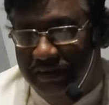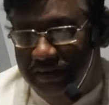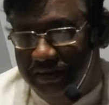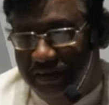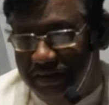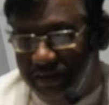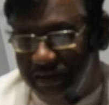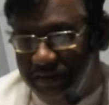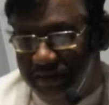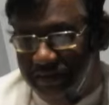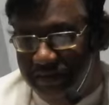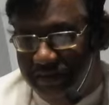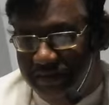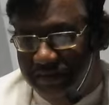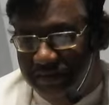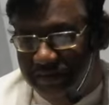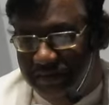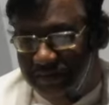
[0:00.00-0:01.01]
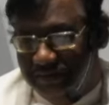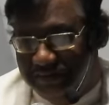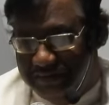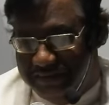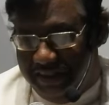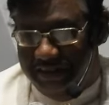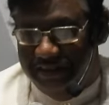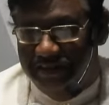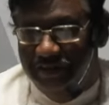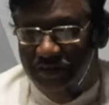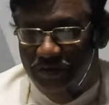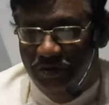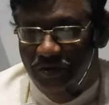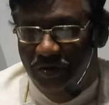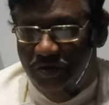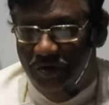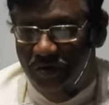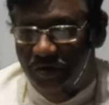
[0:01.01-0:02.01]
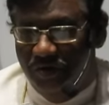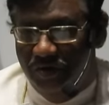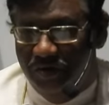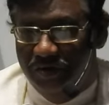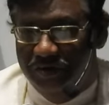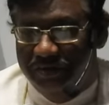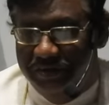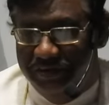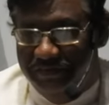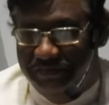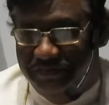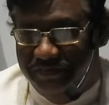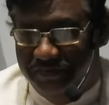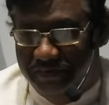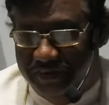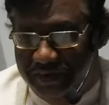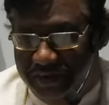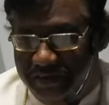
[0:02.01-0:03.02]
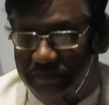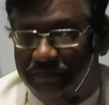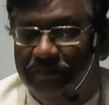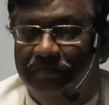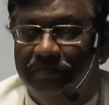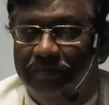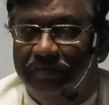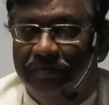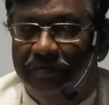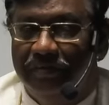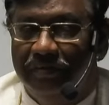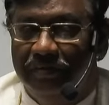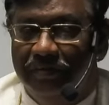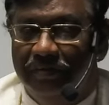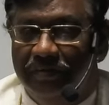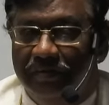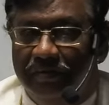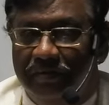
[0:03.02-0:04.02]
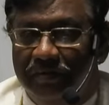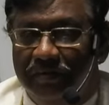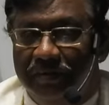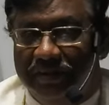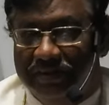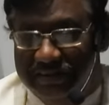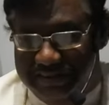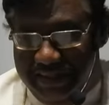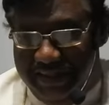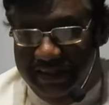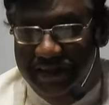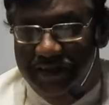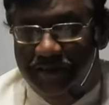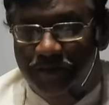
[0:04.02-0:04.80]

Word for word: he said, or he forgive, he said,